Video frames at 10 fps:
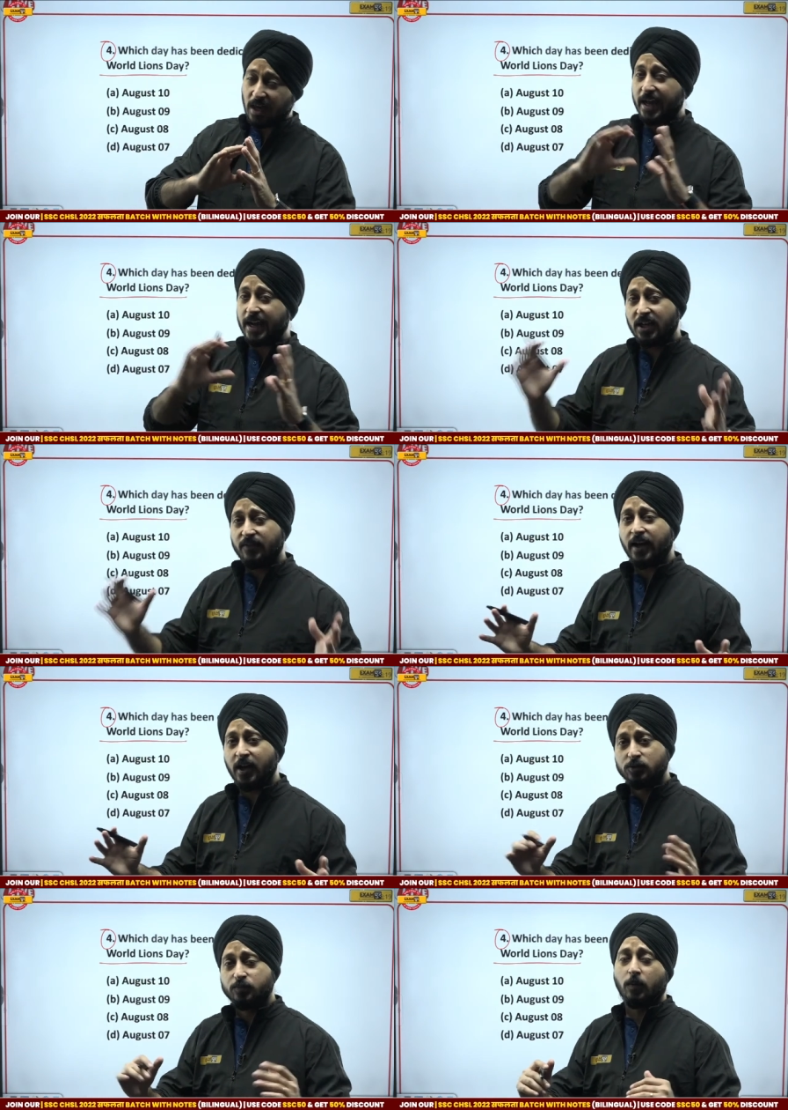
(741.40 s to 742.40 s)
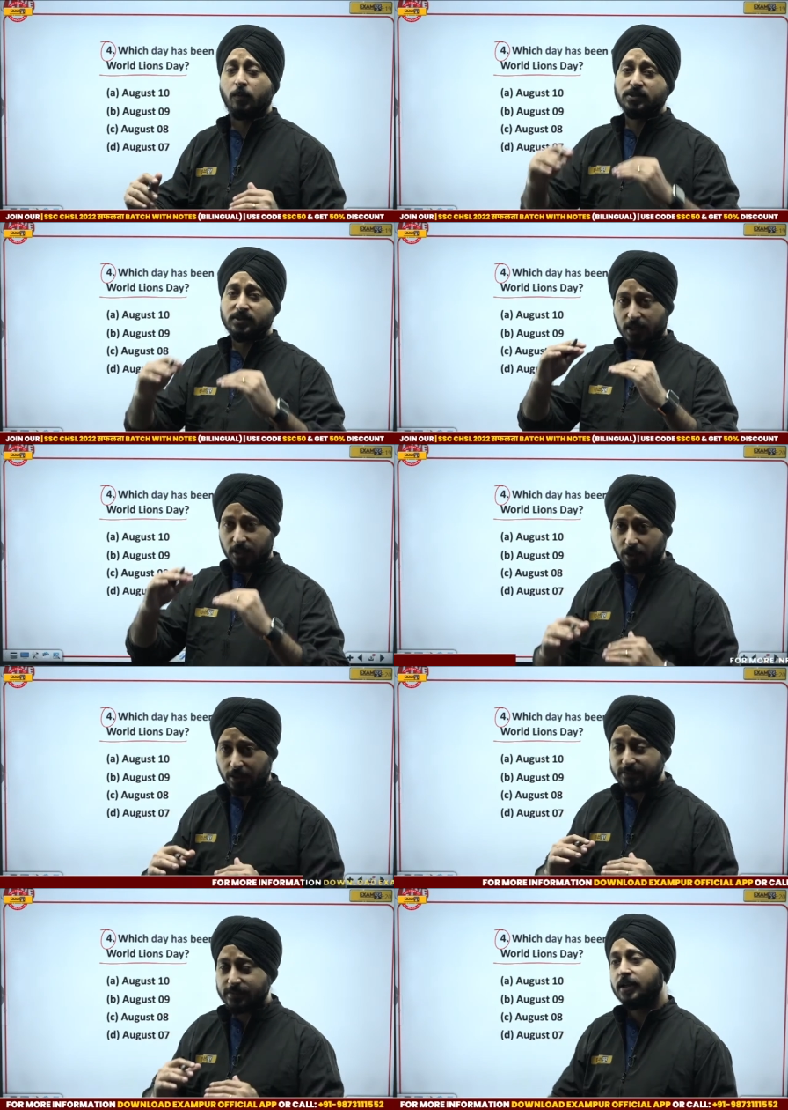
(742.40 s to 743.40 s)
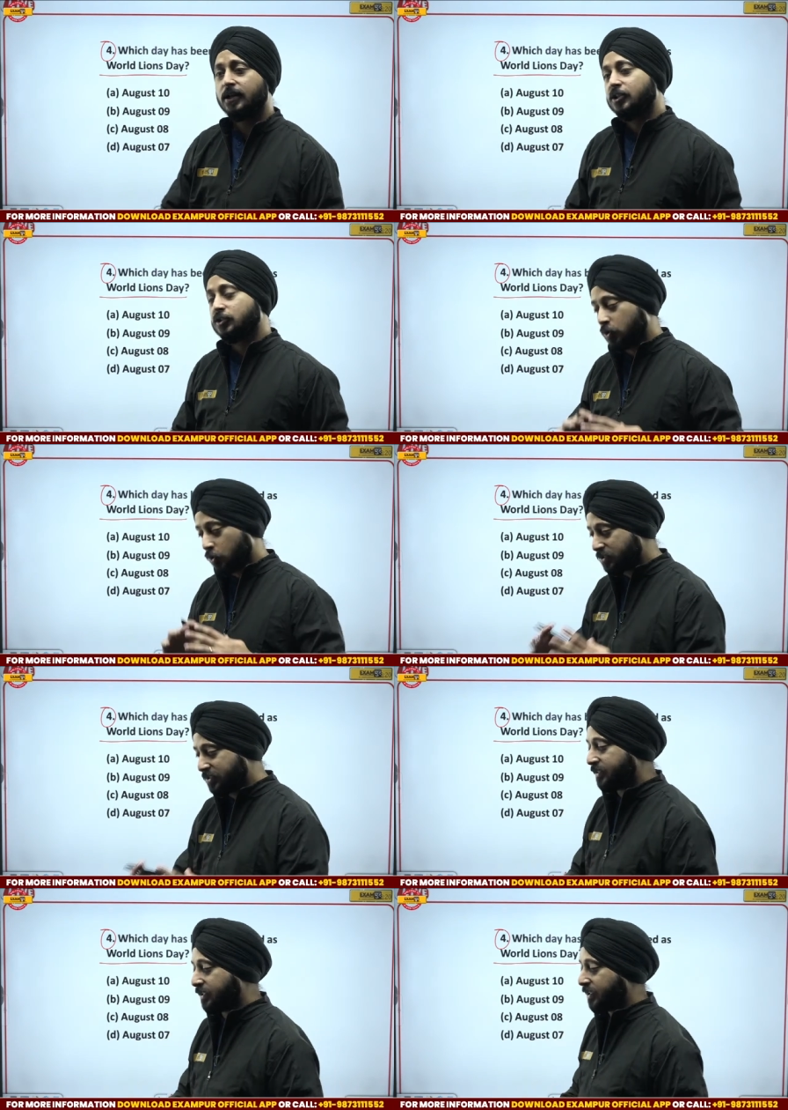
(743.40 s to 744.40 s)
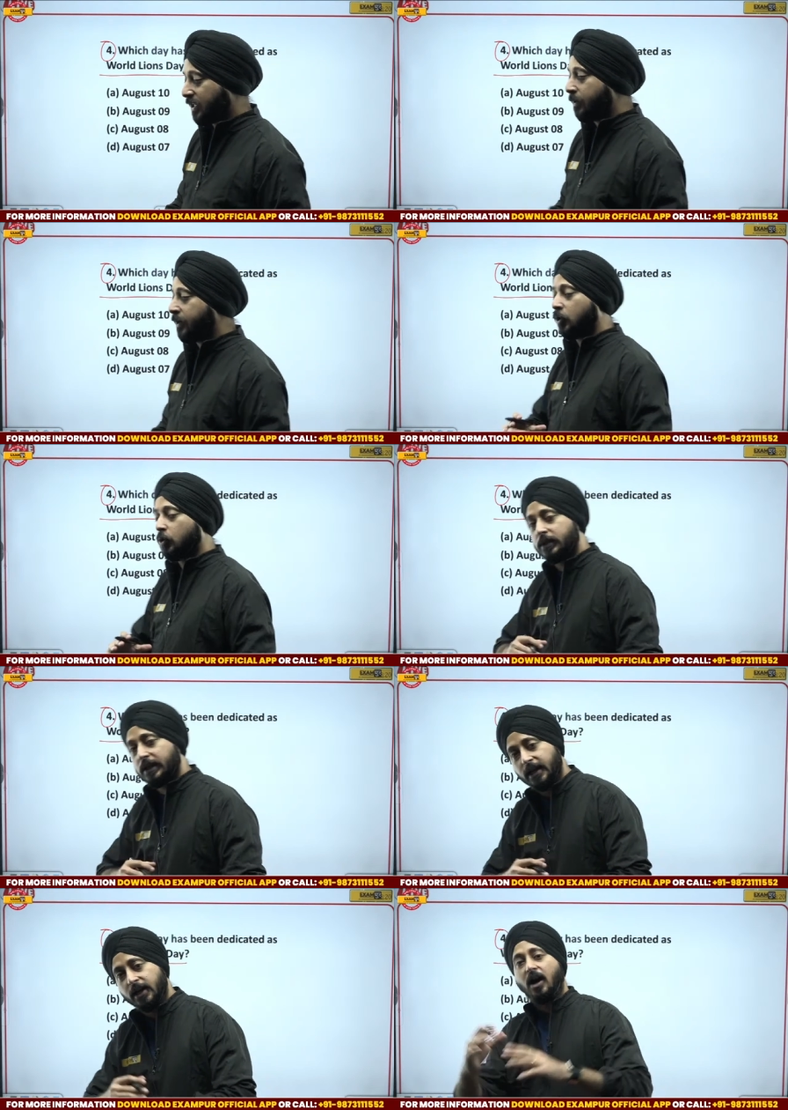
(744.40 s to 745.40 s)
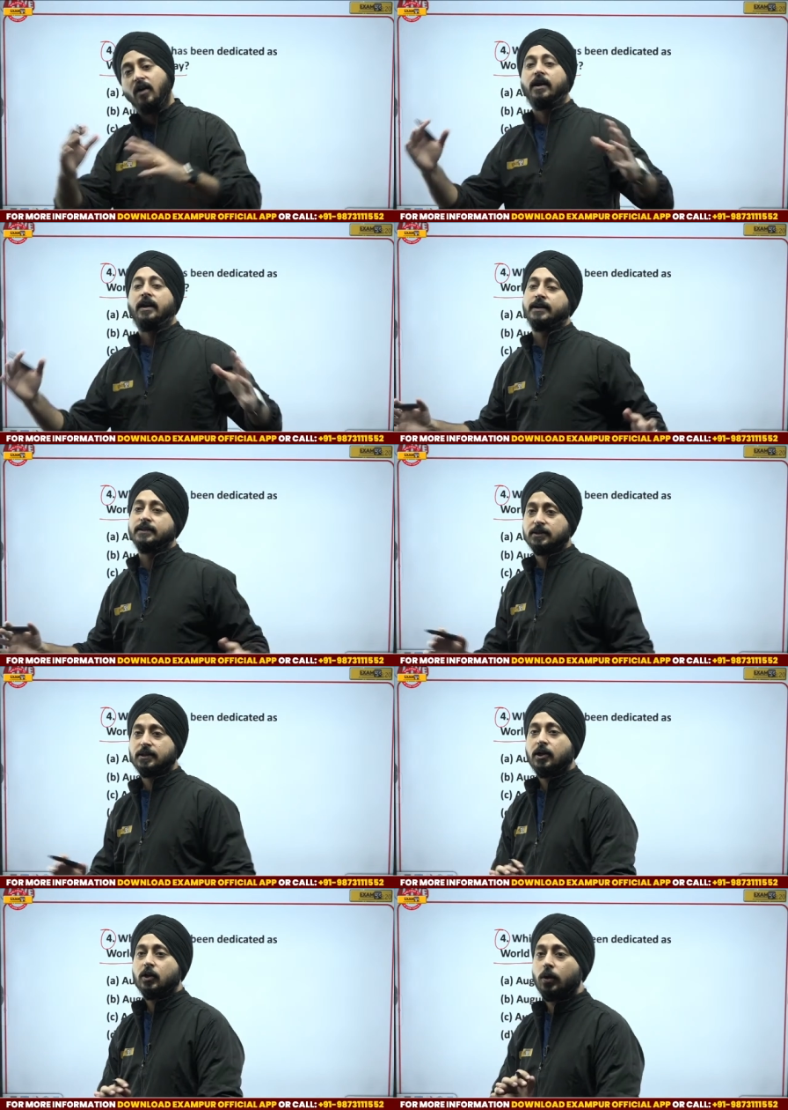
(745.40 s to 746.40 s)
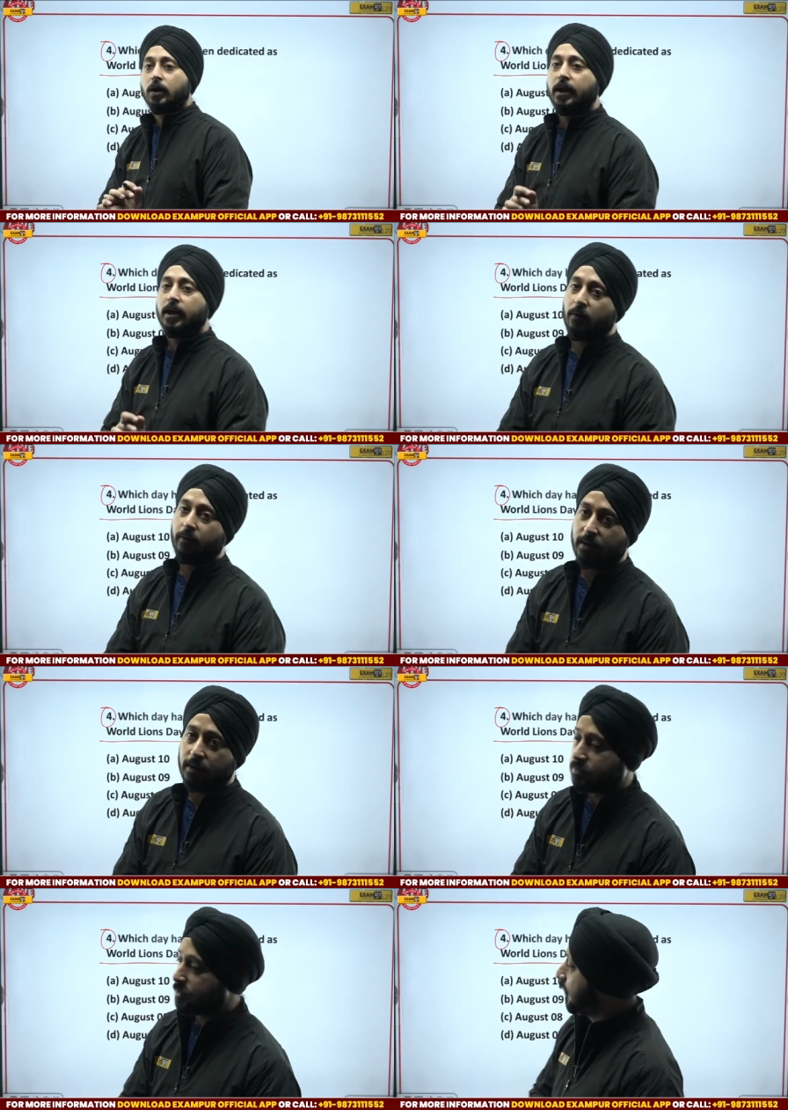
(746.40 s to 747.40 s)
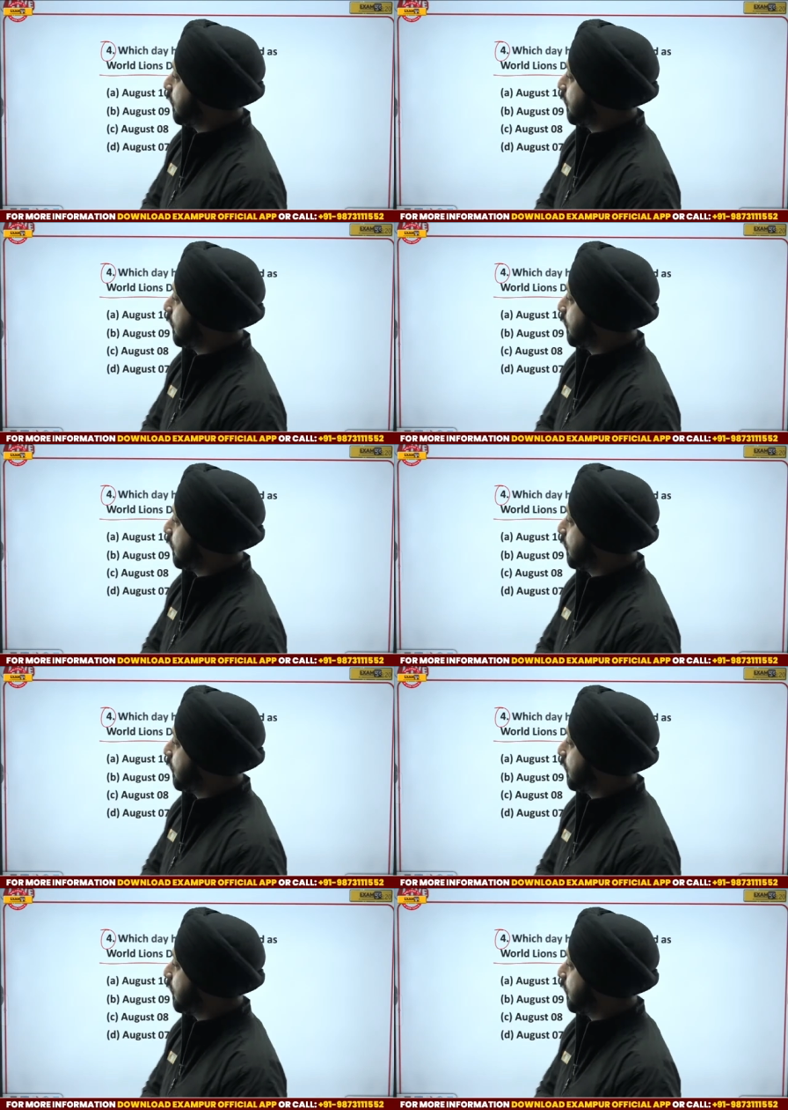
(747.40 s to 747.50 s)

are identified whose populations are decreasing. So those days are celebrated to create awareness, to create awareness.